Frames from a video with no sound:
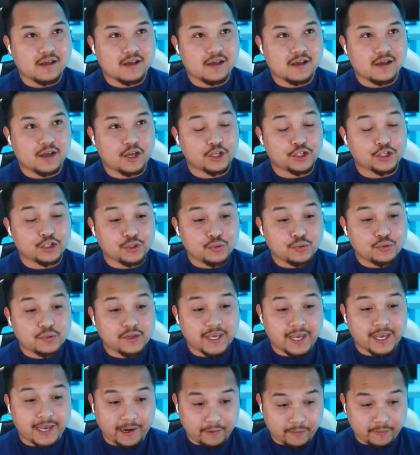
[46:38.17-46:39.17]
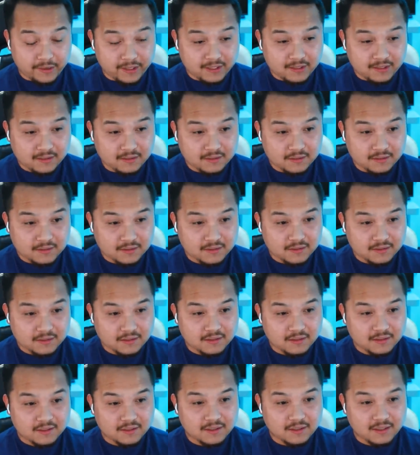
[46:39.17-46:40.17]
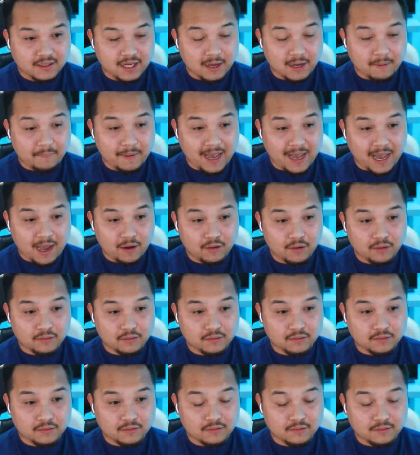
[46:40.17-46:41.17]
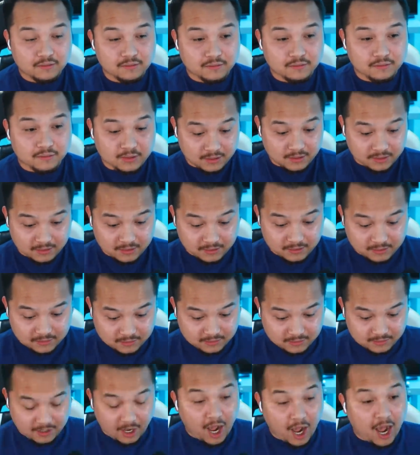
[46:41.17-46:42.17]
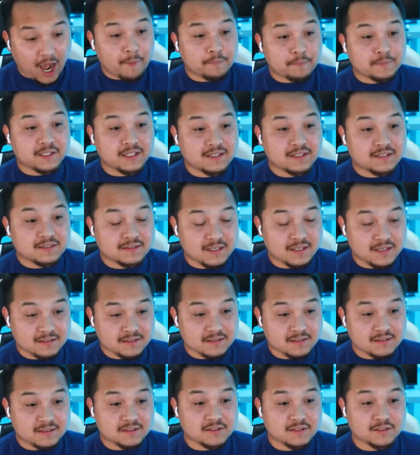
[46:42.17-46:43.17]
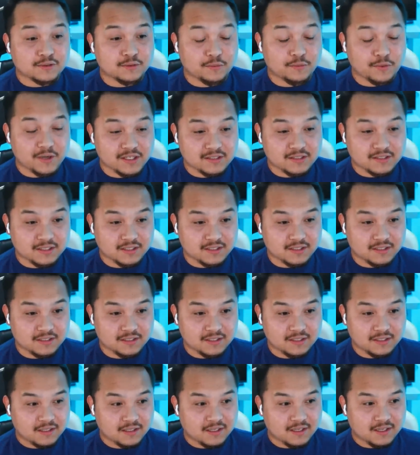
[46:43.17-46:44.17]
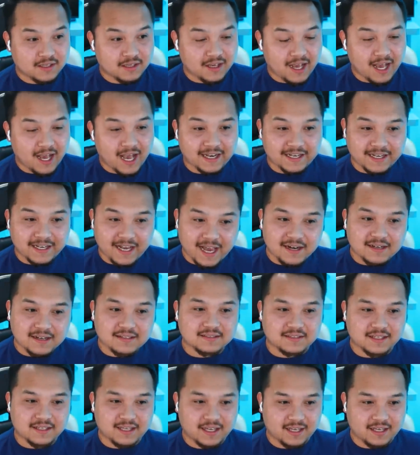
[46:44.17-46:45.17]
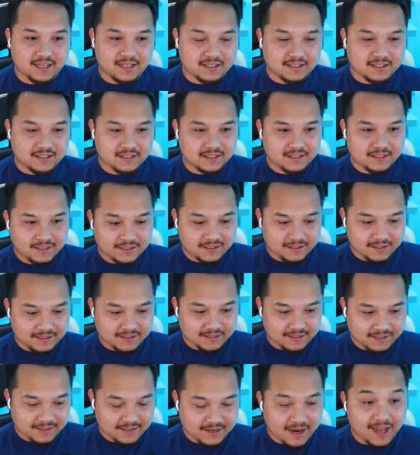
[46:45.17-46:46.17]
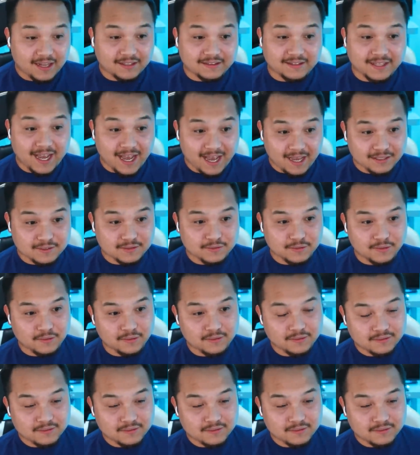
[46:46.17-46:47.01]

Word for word: You caring about the the optics and the situation, I got to say, not the asshole,